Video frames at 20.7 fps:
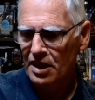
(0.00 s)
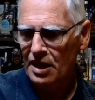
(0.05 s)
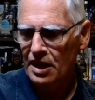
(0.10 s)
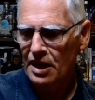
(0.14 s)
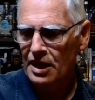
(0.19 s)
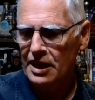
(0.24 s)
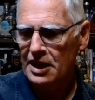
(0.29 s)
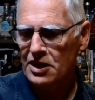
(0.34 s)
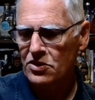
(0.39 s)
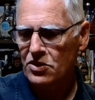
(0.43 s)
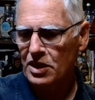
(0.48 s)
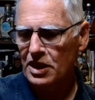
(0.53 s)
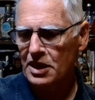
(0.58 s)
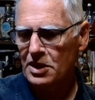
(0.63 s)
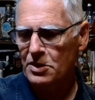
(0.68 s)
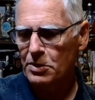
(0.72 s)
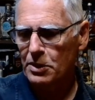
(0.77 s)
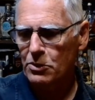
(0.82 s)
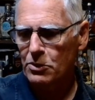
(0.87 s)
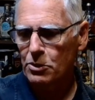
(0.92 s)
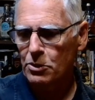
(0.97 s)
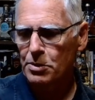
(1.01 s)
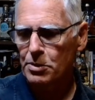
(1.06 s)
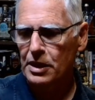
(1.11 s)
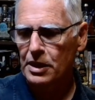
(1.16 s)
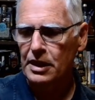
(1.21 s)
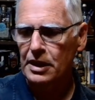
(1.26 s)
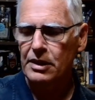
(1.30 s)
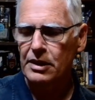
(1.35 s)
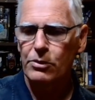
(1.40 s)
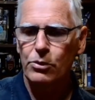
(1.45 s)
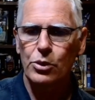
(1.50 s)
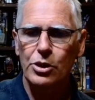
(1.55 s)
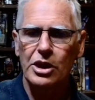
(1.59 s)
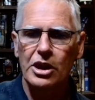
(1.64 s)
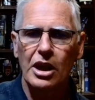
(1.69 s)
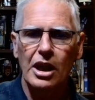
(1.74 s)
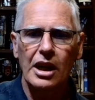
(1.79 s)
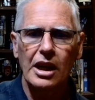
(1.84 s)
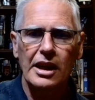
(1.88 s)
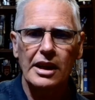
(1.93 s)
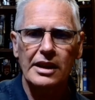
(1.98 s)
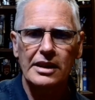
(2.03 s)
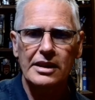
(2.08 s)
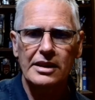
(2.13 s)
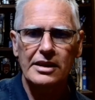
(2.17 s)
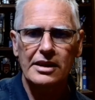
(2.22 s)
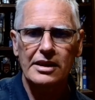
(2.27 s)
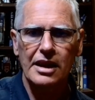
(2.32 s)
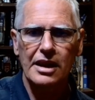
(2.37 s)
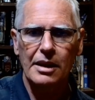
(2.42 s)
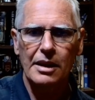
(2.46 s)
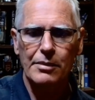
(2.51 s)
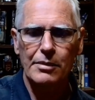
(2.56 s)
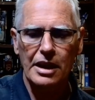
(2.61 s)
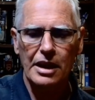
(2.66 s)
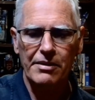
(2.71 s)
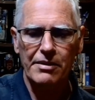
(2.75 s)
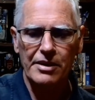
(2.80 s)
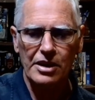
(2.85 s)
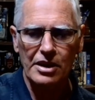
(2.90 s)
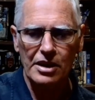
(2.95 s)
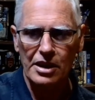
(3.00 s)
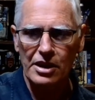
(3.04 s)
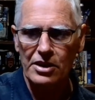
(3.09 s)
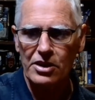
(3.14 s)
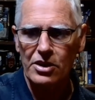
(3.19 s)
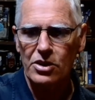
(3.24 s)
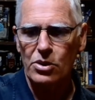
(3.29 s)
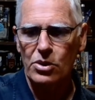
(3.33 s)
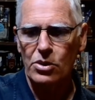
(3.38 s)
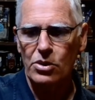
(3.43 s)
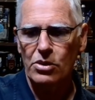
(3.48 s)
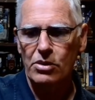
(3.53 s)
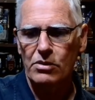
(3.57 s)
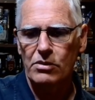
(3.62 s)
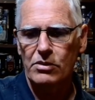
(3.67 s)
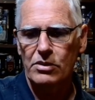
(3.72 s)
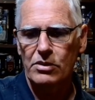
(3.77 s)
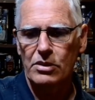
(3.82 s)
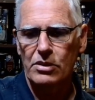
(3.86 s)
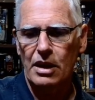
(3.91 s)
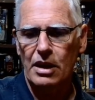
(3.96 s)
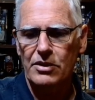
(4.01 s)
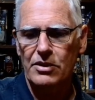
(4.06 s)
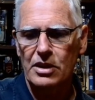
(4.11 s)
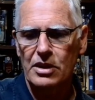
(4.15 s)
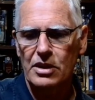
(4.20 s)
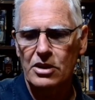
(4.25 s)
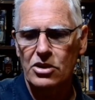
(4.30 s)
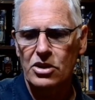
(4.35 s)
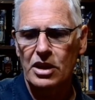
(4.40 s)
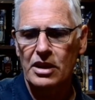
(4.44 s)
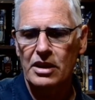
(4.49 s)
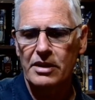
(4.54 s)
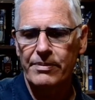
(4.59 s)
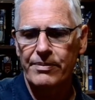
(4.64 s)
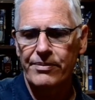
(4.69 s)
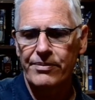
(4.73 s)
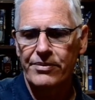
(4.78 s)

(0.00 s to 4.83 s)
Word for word: An extra next week will be Woody Island um, lavender lic- lavender gin.